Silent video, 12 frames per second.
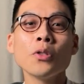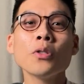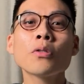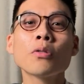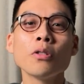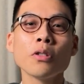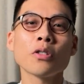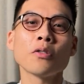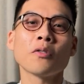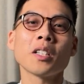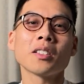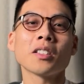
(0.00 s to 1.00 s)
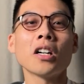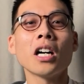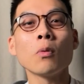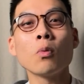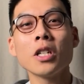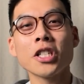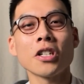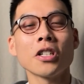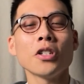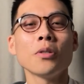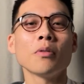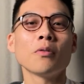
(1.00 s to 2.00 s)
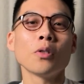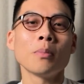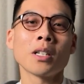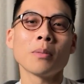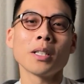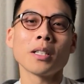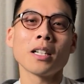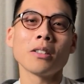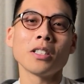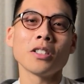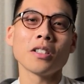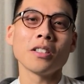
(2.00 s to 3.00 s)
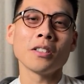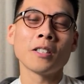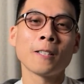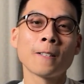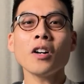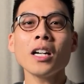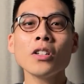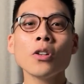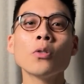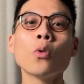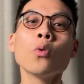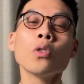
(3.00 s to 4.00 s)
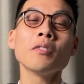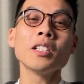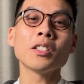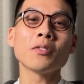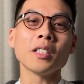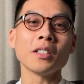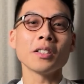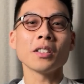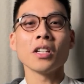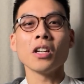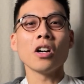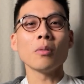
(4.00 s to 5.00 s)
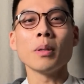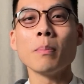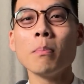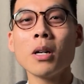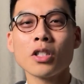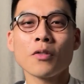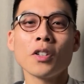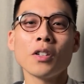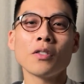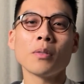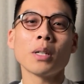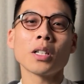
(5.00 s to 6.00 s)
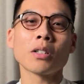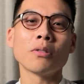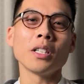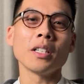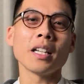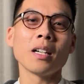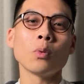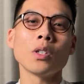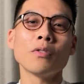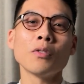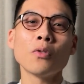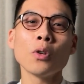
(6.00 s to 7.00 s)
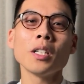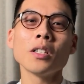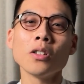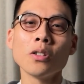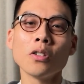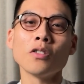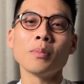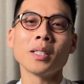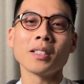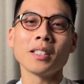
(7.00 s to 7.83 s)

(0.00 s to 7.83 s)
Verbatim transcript: are a few crucial things that I wish I knew before becoming a cloud engineer. If I had known all of these things, I'll be much further in my career and would have avoided a lot of